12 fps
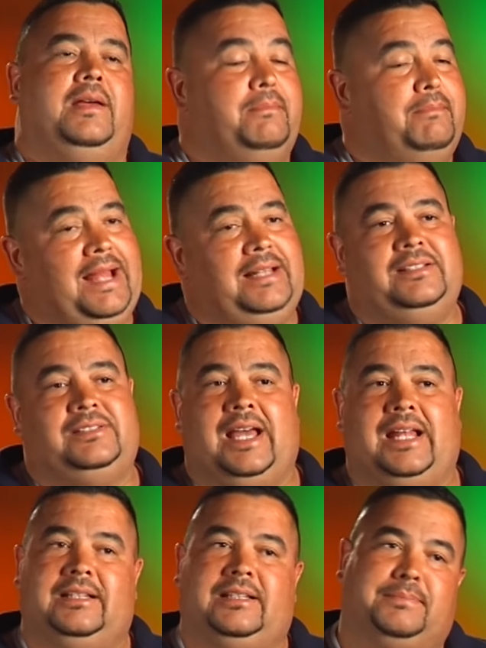Matt
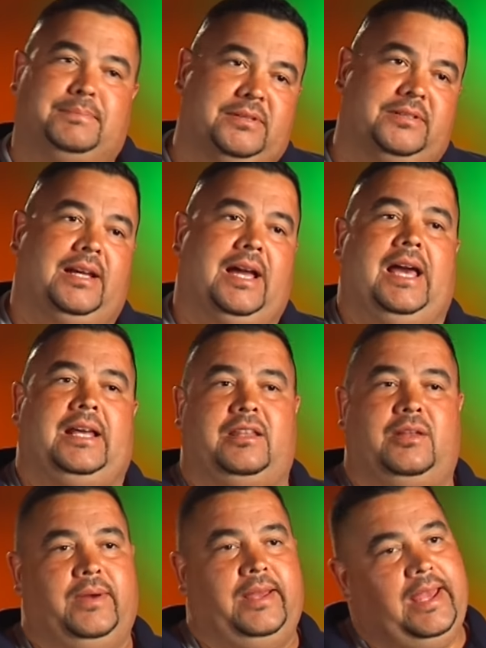decided to push the guy out of
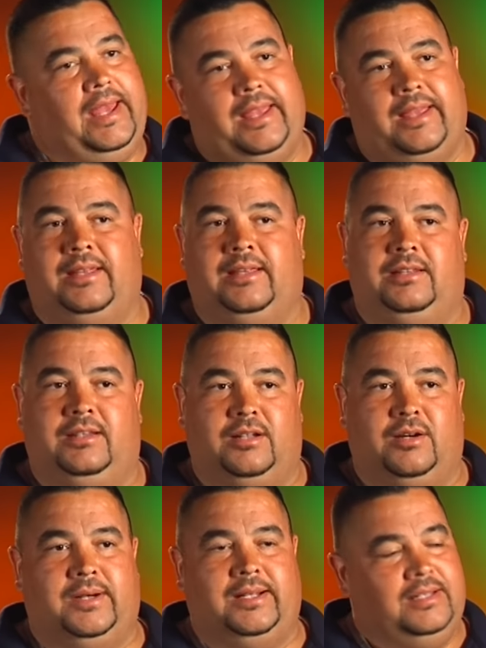the way. Hey, you
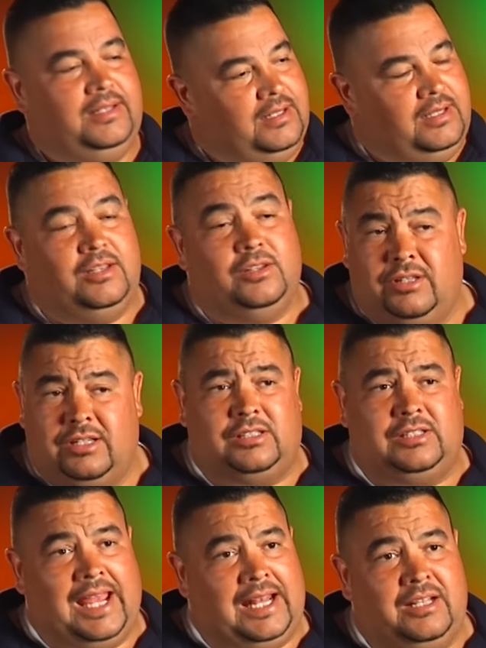know what? You
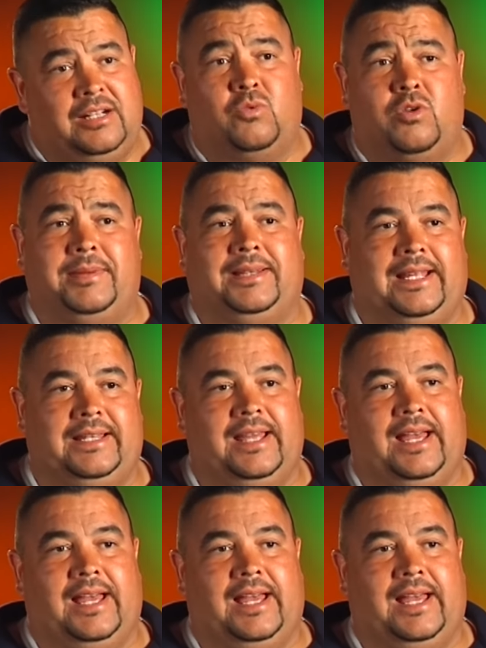just can't hit a woman like